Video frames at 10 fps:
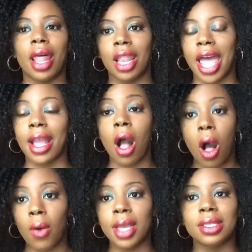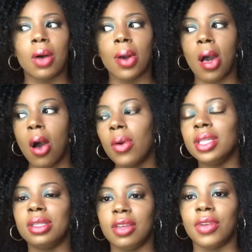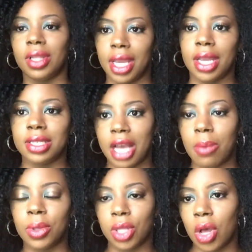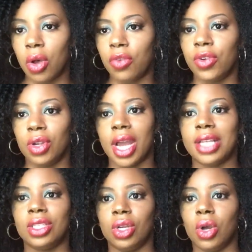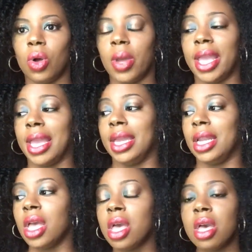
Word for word: Like always, I will always leave a link down below for you guys to go and